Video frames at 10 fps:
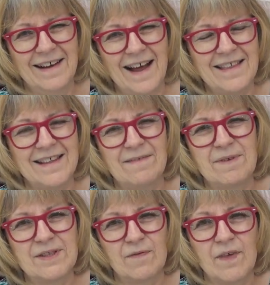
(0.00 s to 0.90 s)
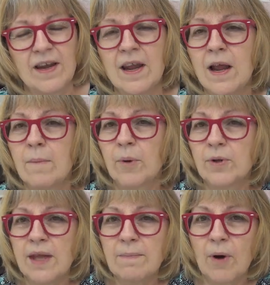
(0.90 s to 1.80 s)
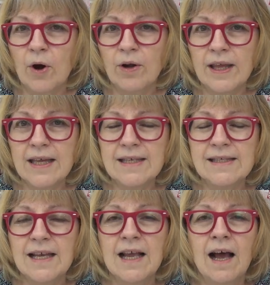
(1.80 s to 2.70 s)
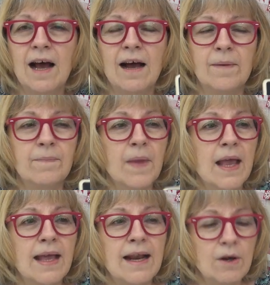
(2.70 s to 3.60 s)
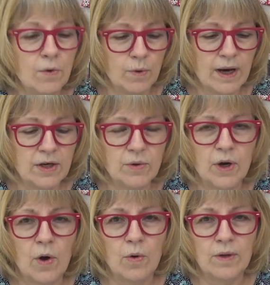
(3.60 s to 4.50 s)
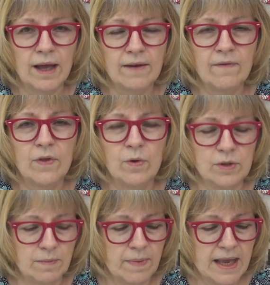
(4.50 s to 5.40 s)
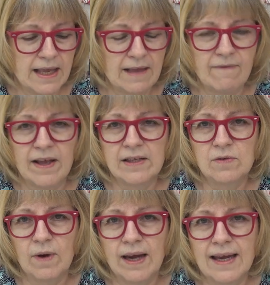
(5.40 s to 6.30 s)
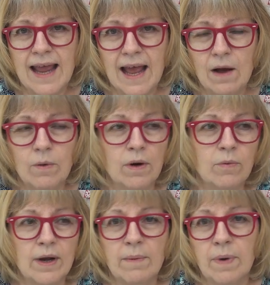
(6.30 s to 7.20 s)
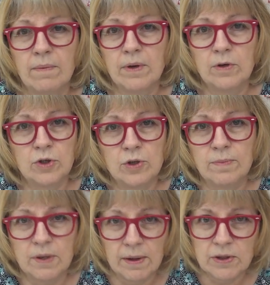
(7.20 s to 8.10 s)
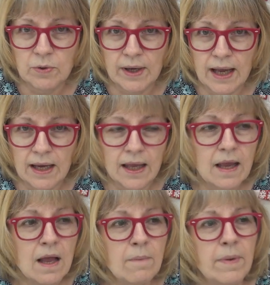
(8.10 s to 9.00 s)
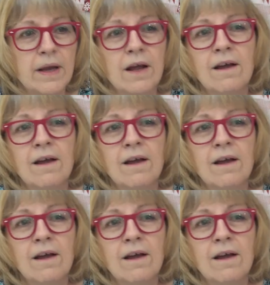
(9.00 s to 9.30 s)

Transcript: I think that'd be so fun. Birthday parties, and I know we're not doing a whole lot of those big events right now. Well, we're not probably, you shouldn't be probably doing any, but